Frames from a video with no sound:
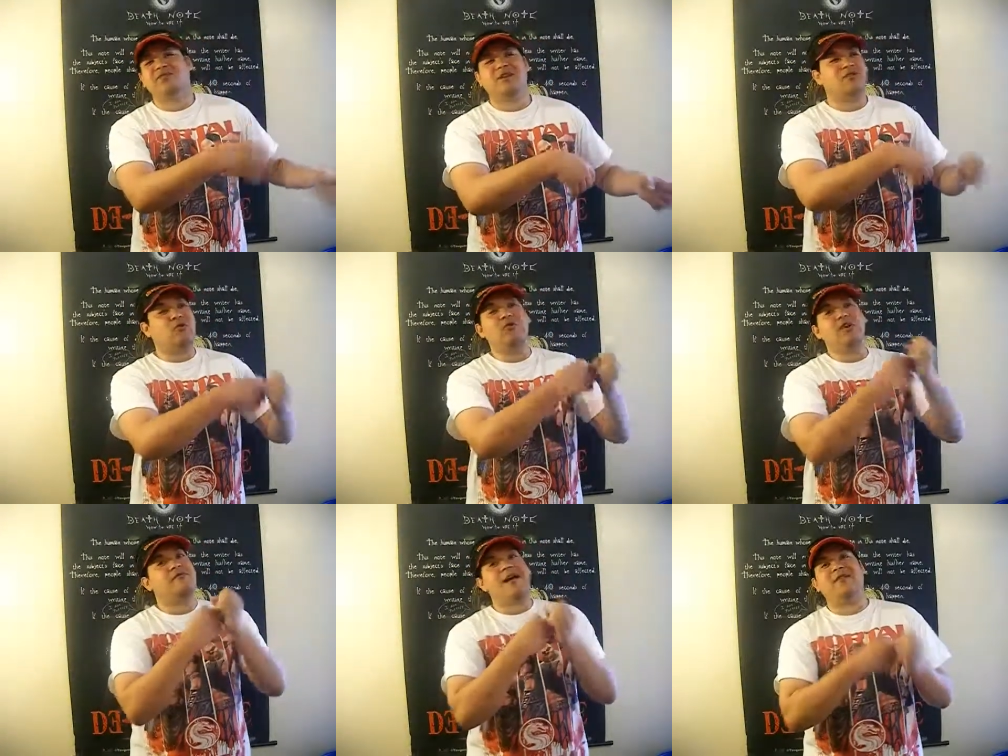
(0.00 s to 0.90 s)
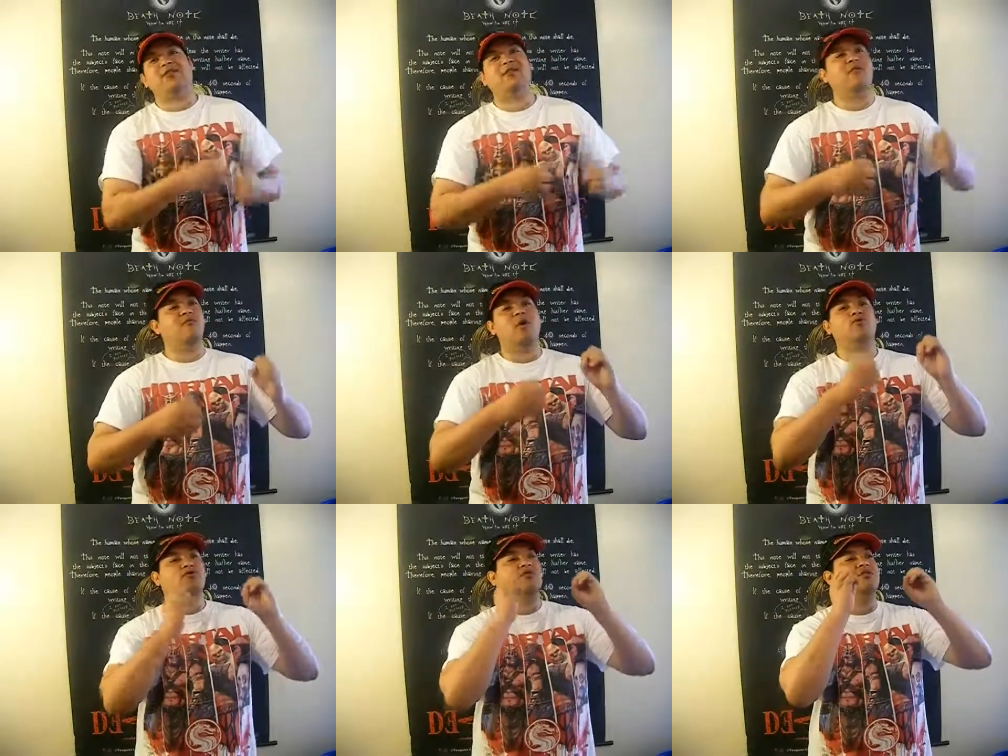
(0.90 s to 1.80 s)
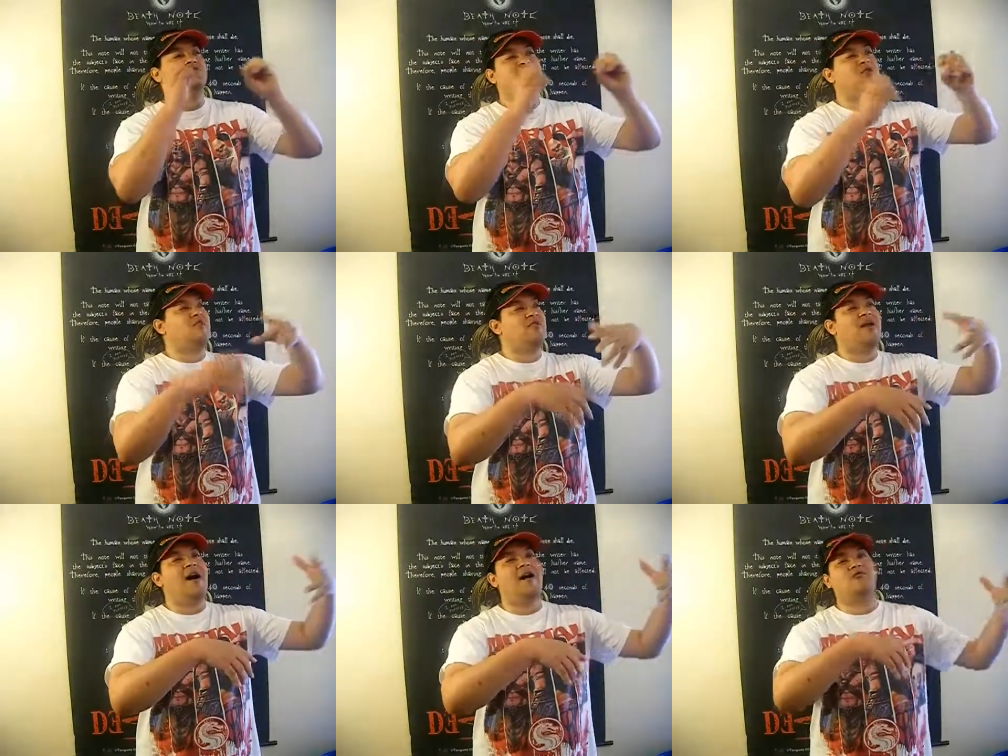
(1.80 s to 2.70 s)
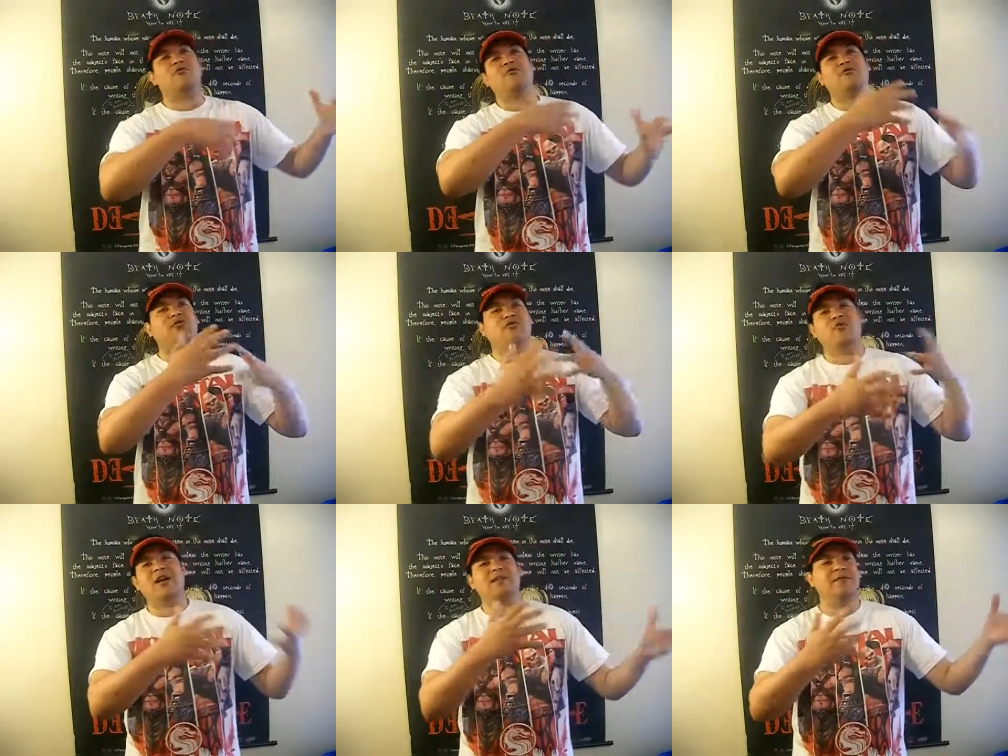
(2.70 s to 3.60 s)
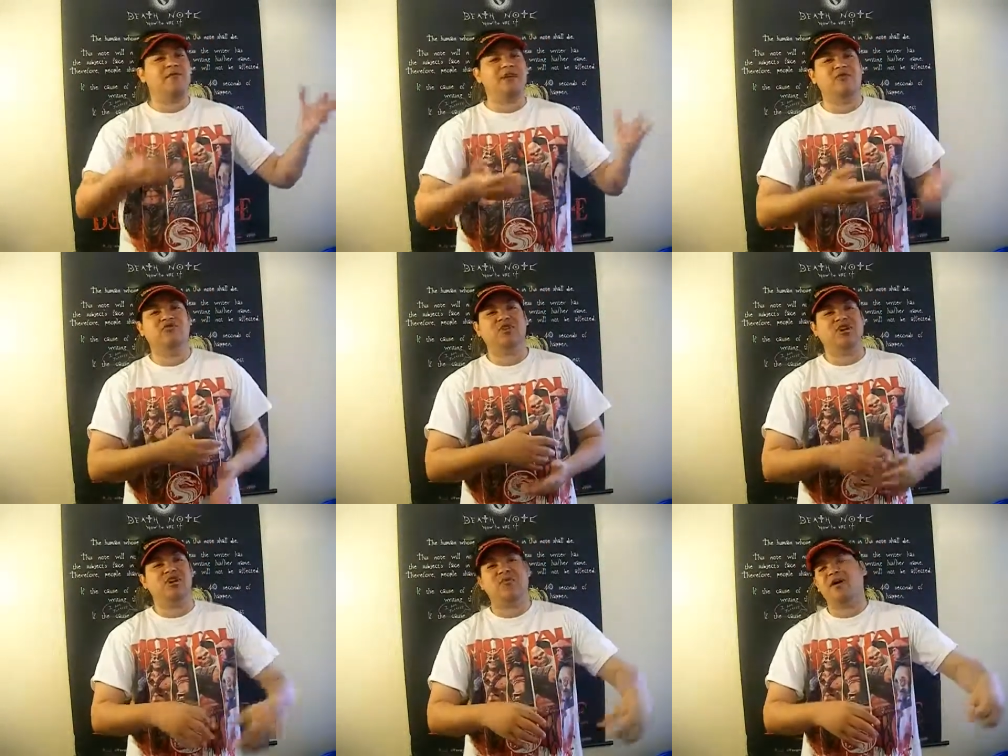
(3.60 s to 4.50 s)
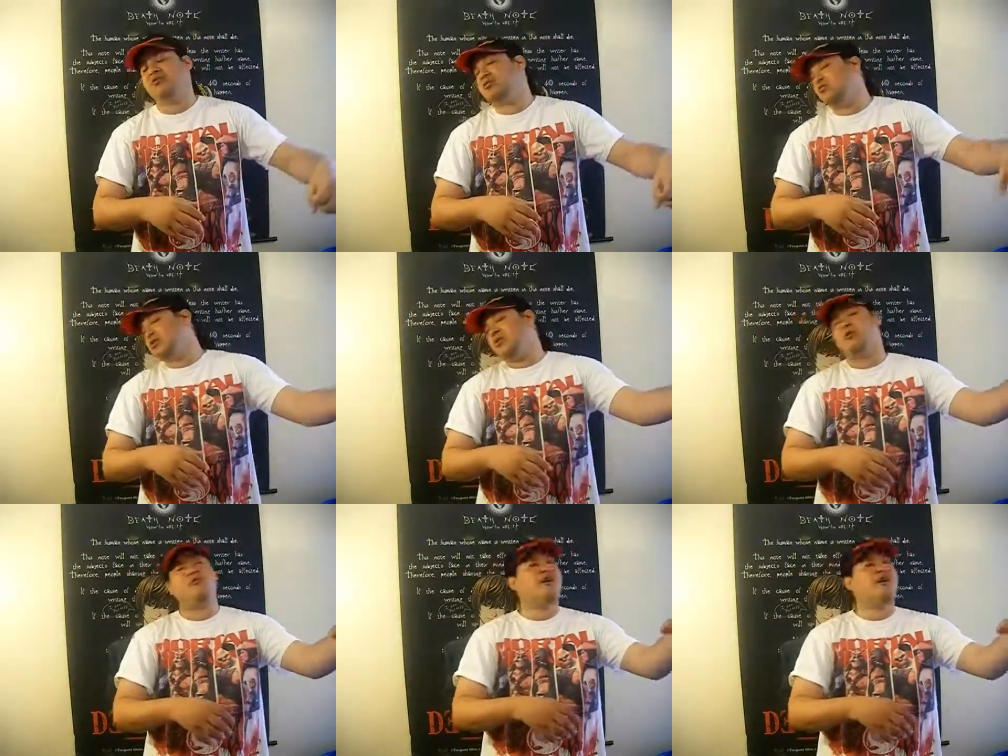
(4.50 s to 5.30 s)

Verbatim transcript: they're doing all that slow motion, you know, when a hot girl looks attractive and the main hero's checking them out. She's doing the whole